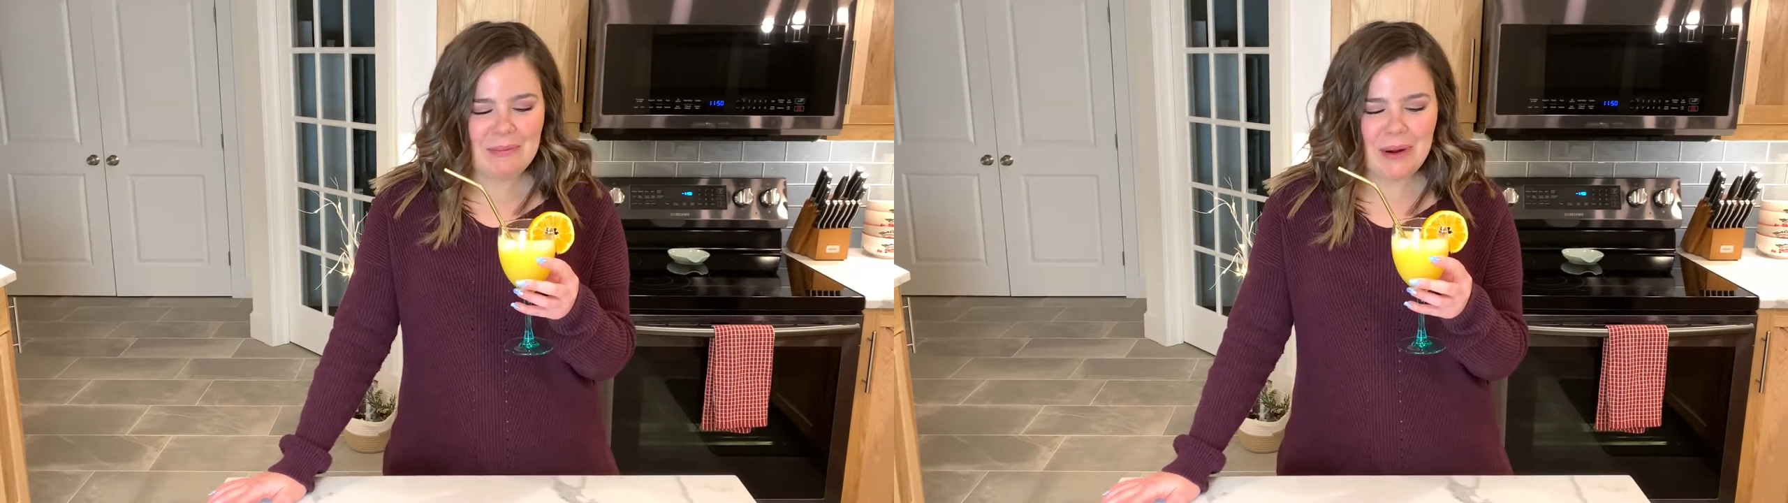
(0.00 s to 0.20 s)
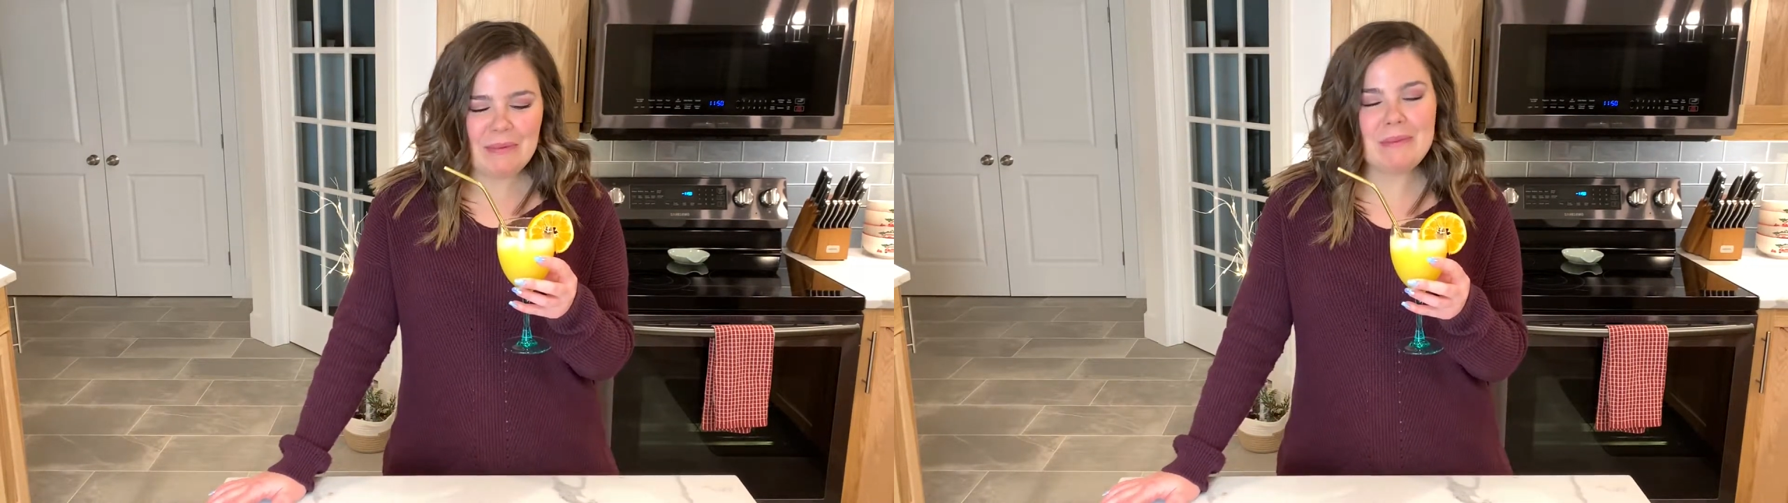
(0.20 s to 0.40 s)

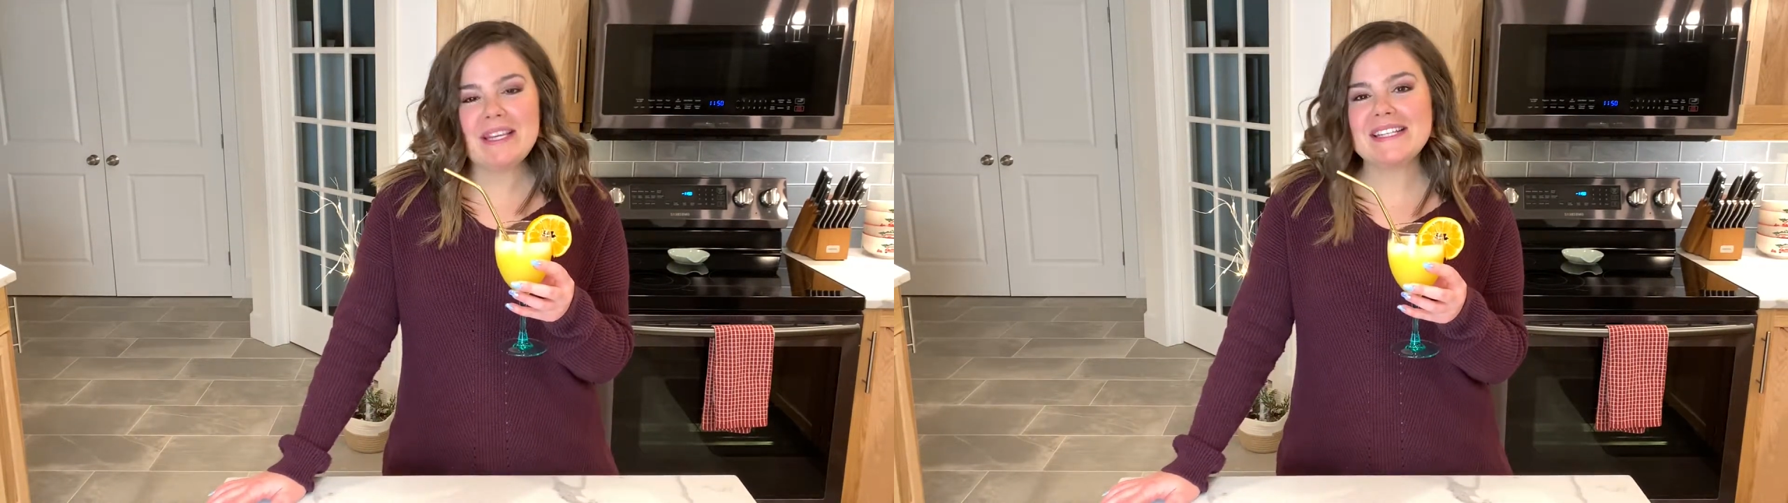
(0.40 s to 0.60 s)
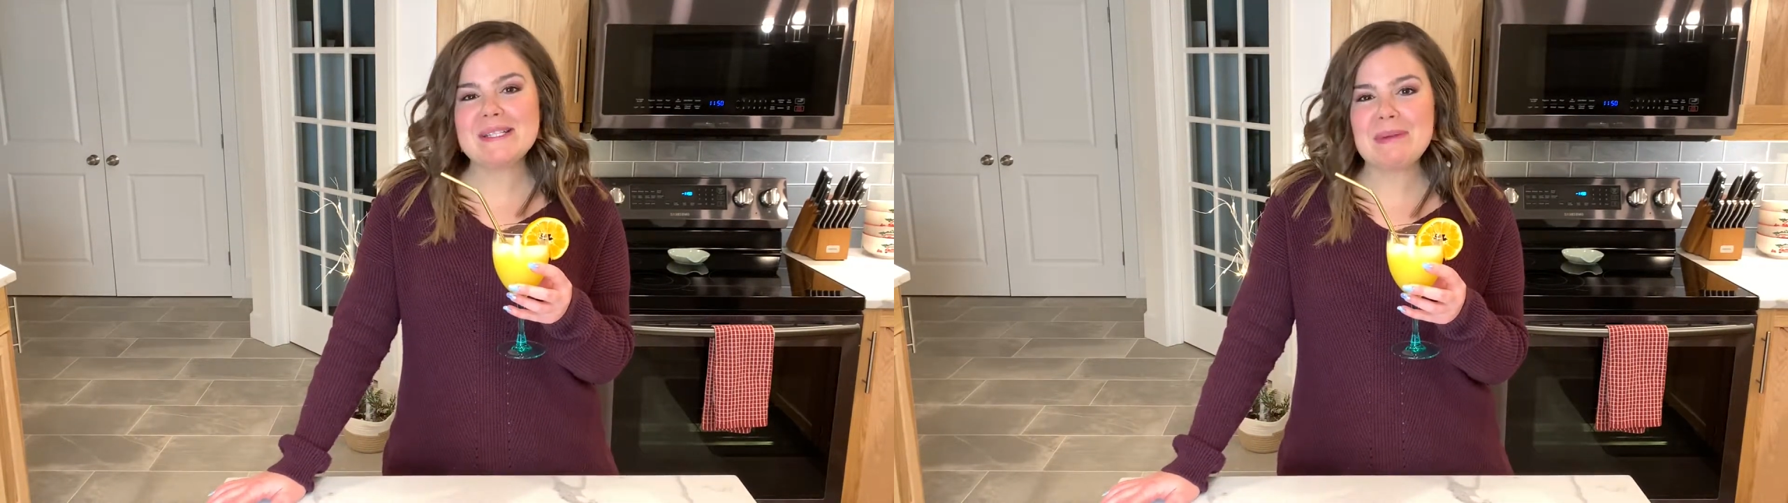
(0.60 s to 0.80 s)

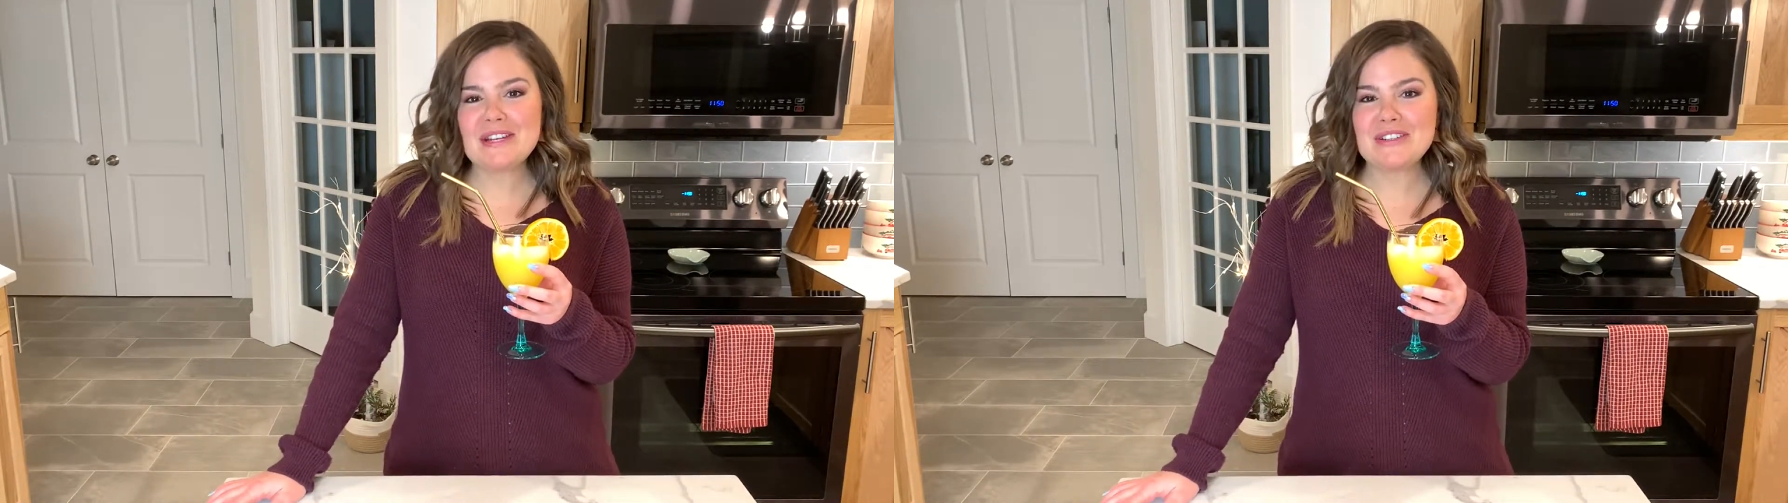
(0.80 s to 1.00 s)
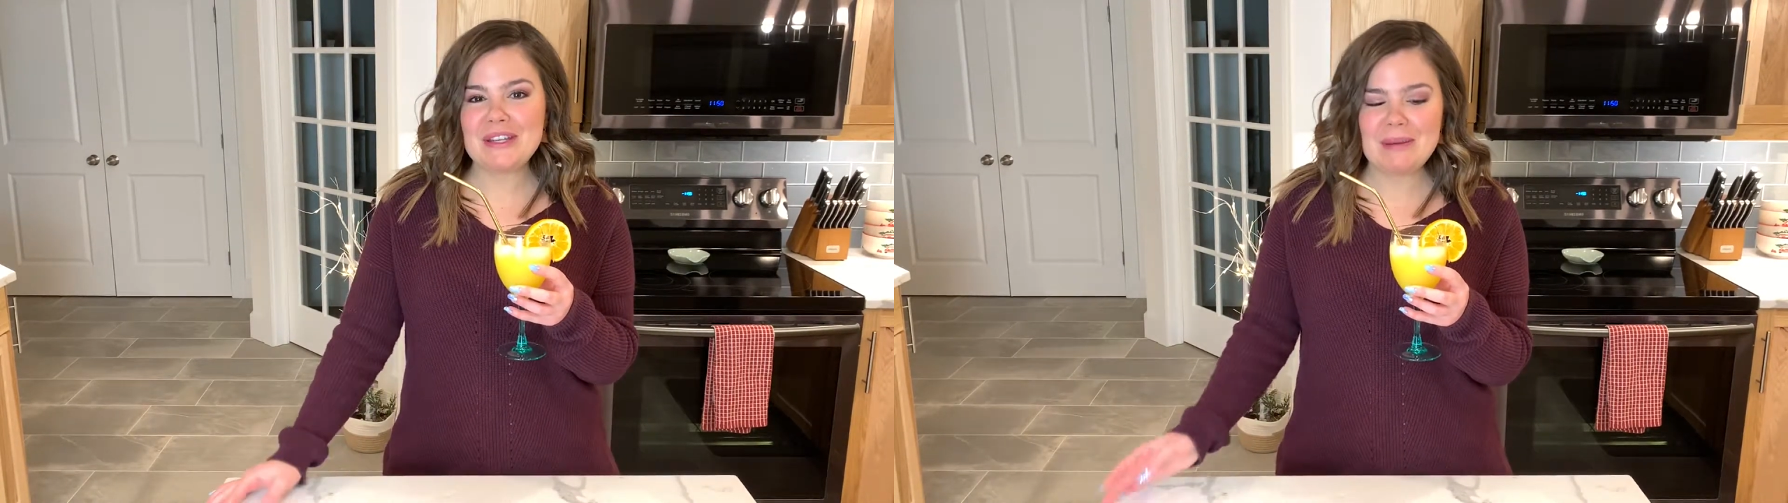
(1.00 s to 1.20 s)
probably
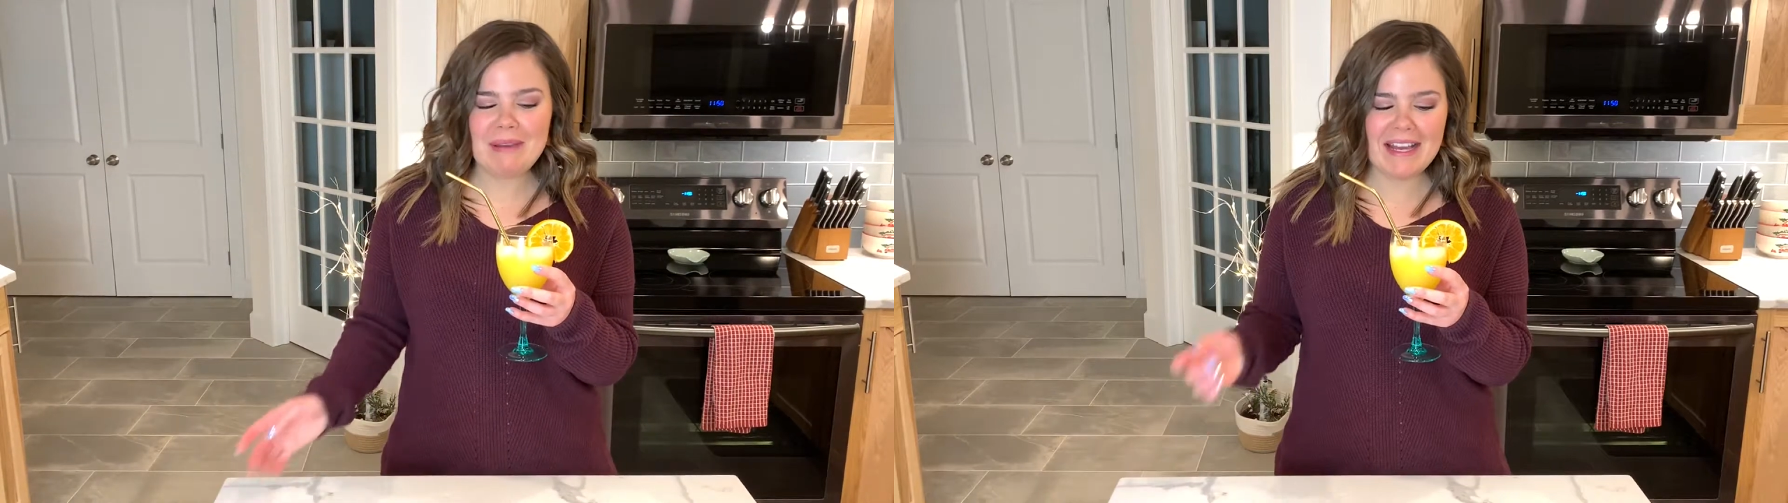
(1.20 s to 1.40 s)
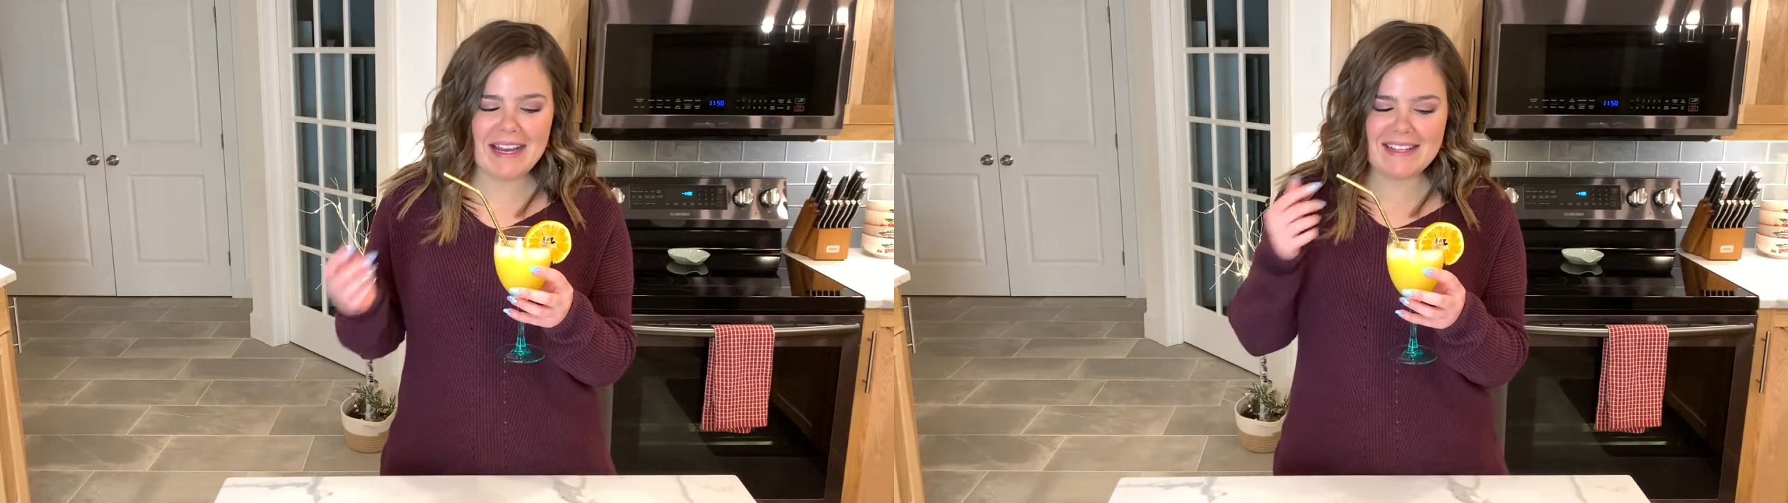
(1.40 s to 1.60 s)
especially
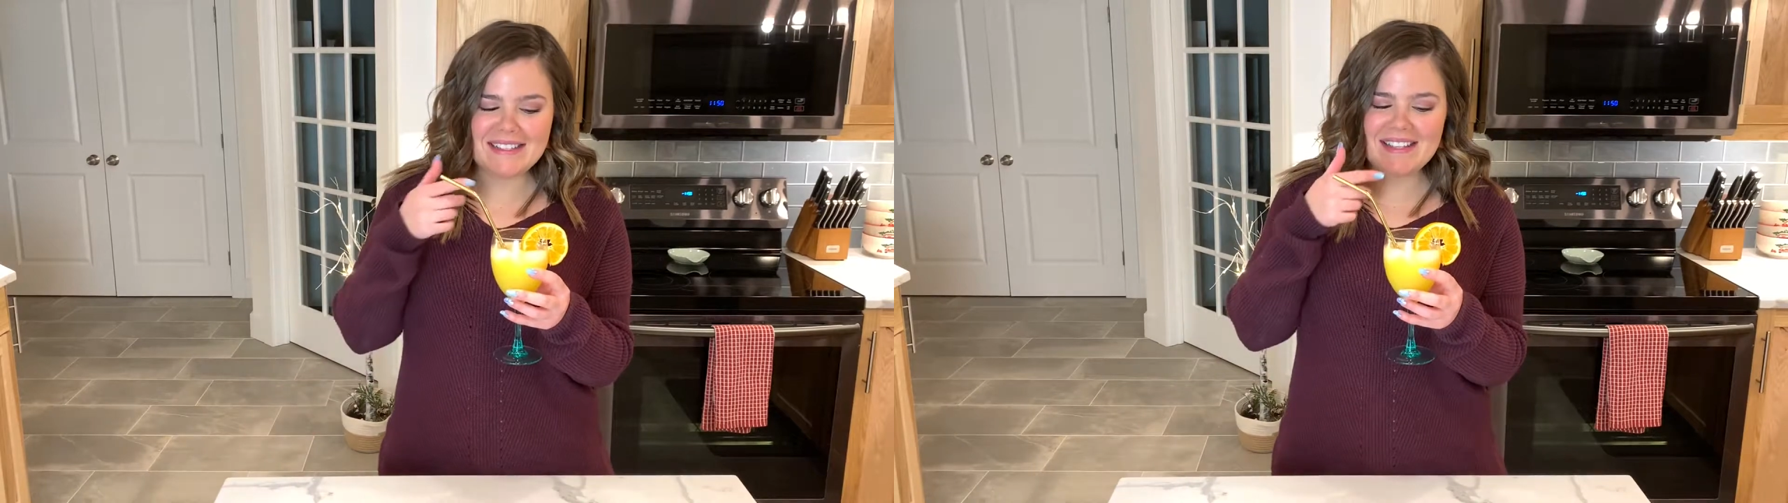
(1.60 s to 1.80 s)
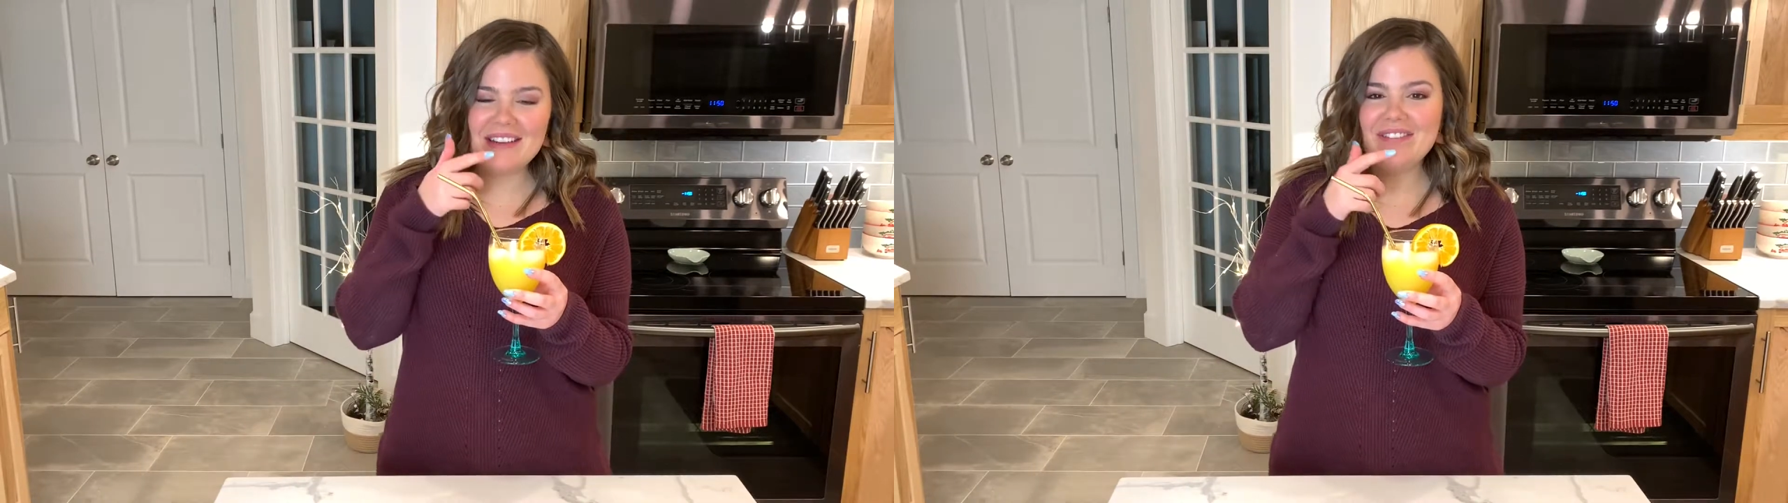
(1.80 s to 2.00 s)

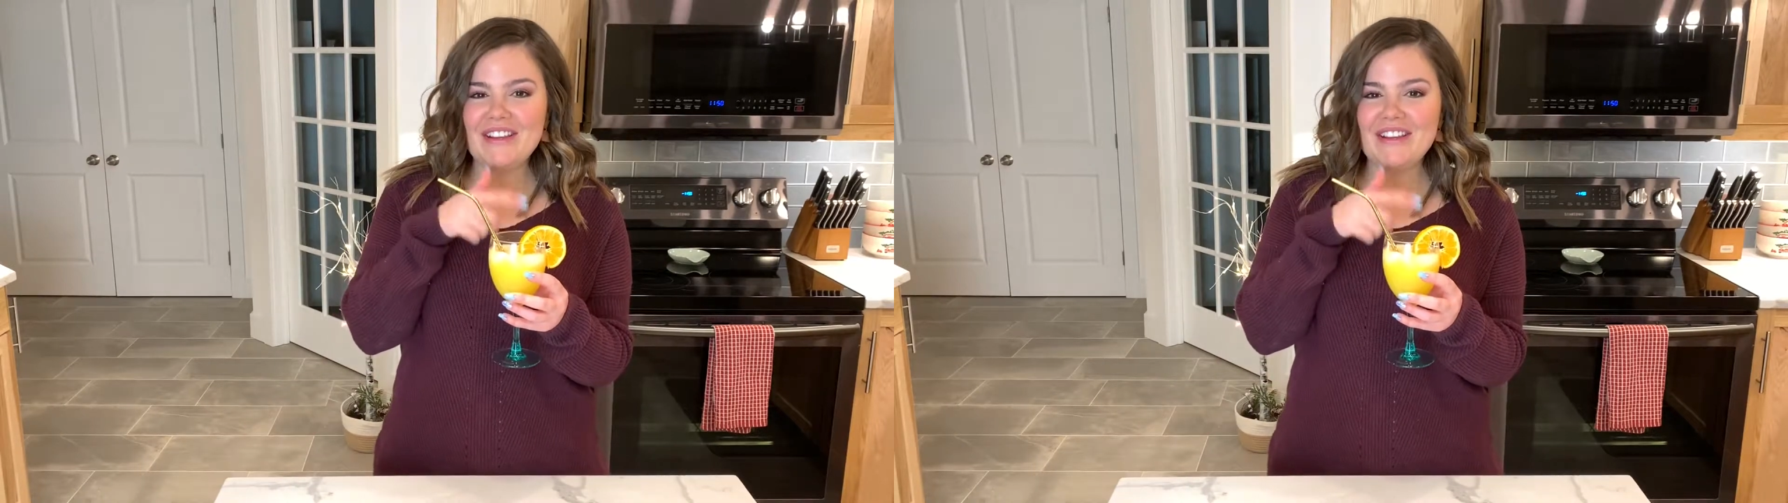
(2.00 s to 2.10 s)
because of